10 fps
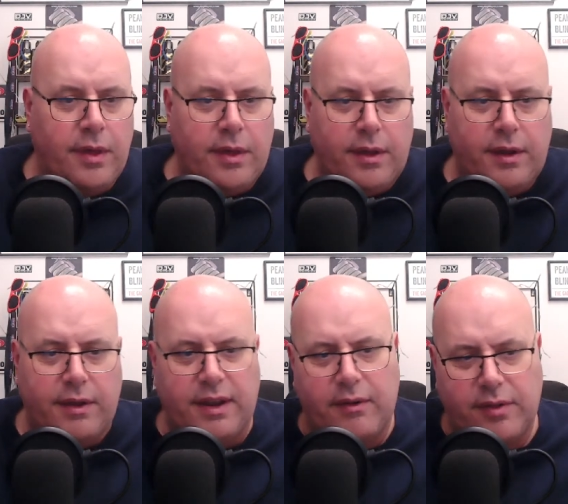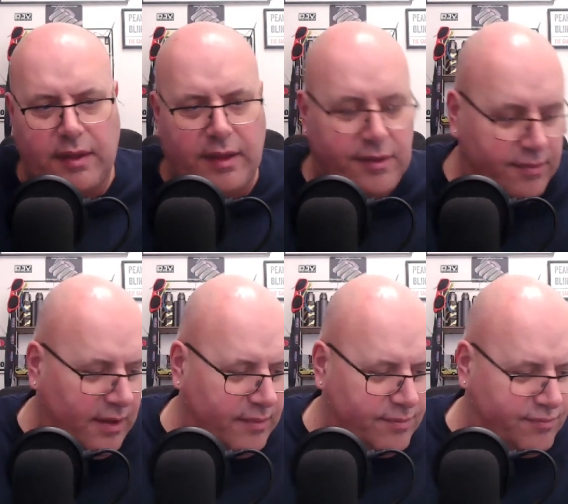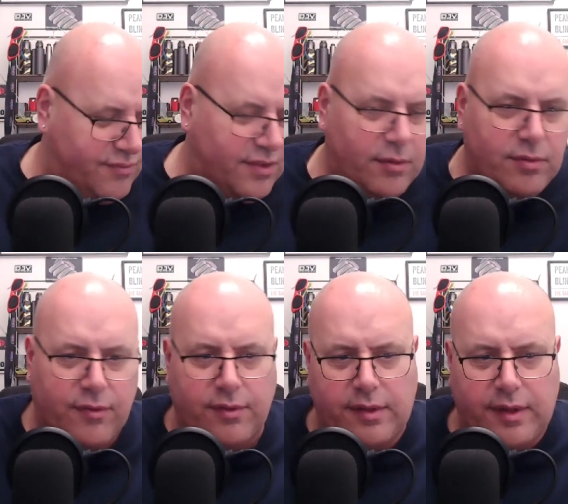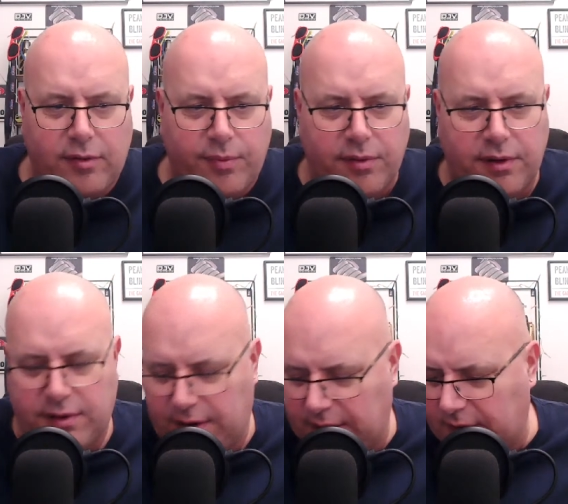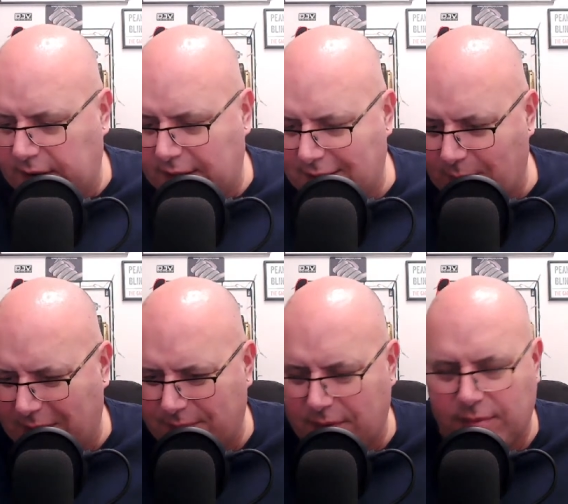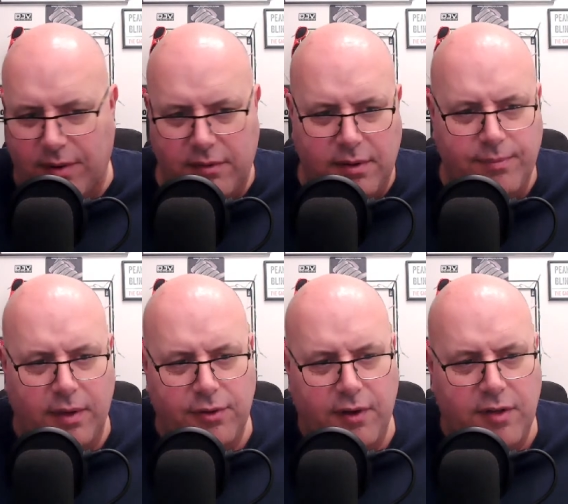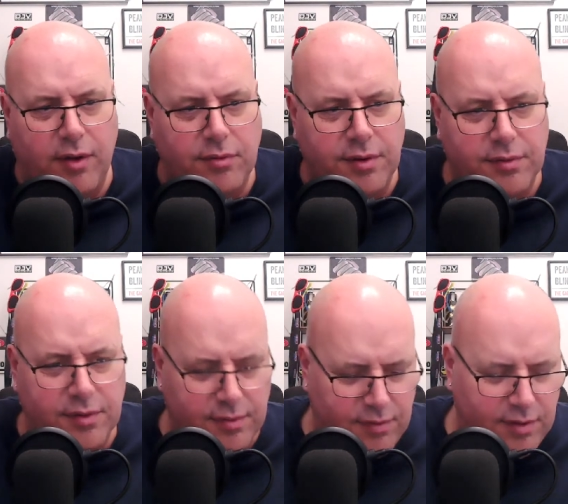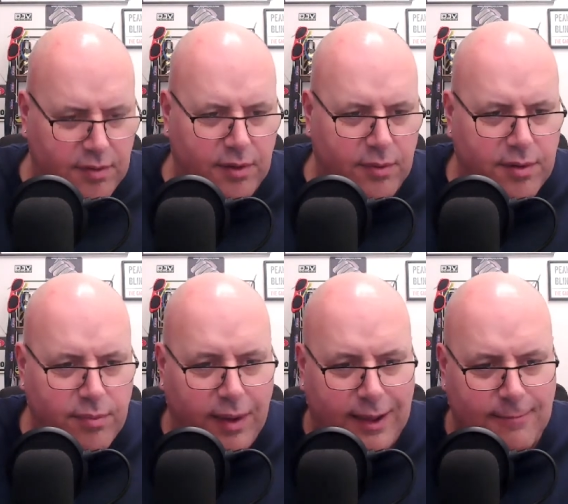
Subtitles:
You know that do different things, but there needs to be a bit of a threshold so that we can beat.